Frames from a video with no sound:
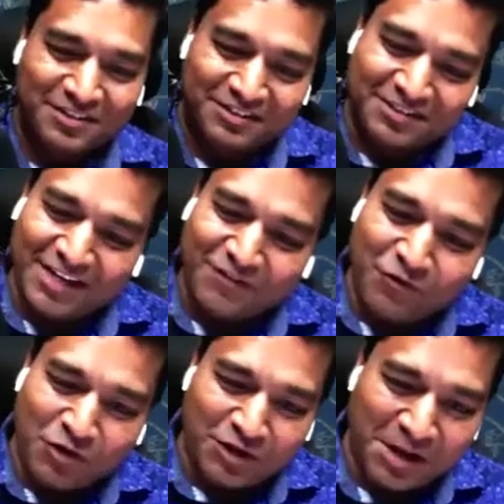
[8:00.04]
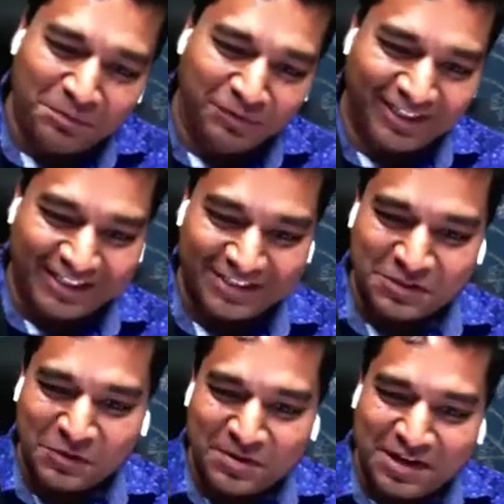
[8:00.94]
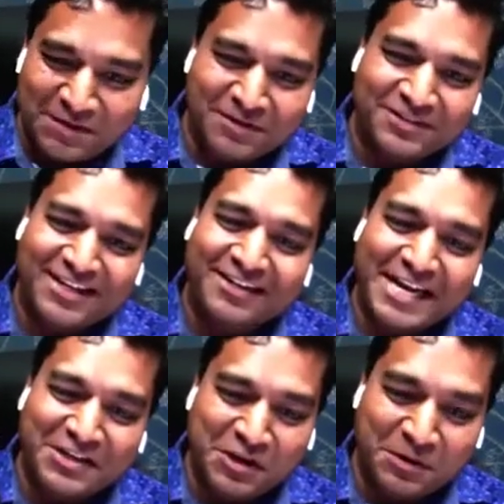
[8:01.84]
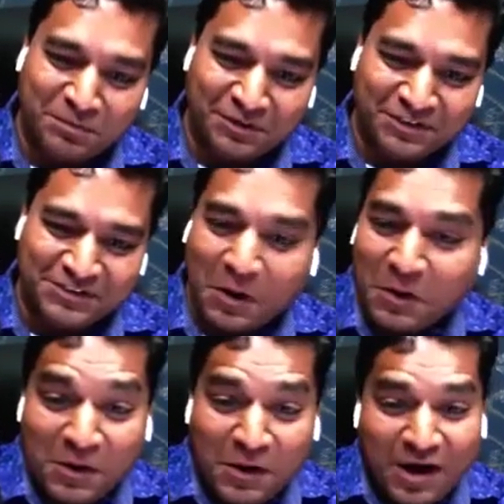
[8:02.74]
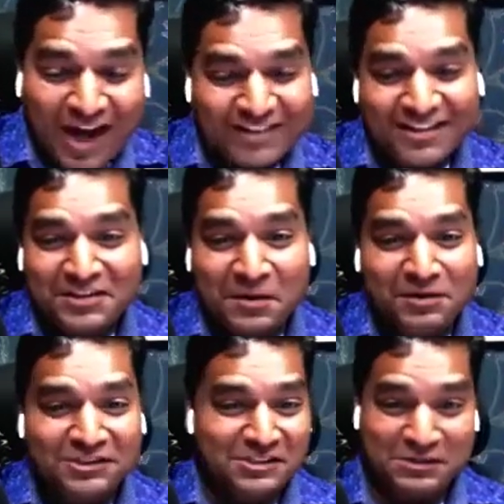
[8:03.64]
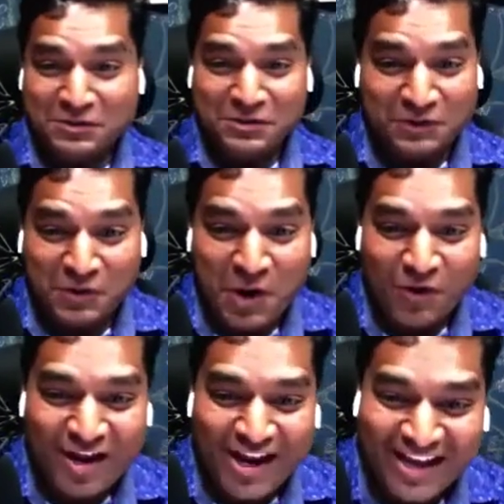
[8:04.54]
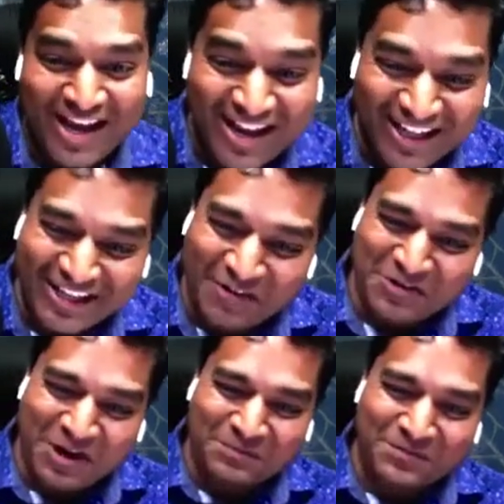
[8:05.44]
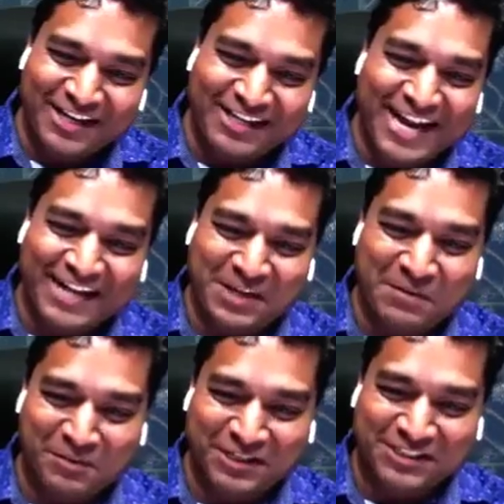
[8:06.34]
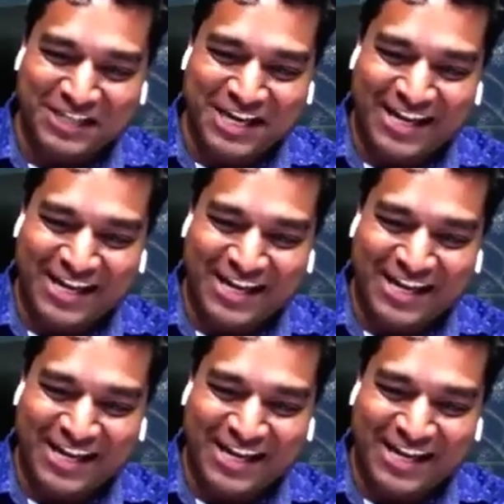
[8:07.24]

telephone companies who become their gatekeepers. So I think their business is going to go away. There would not be any gatekeepers in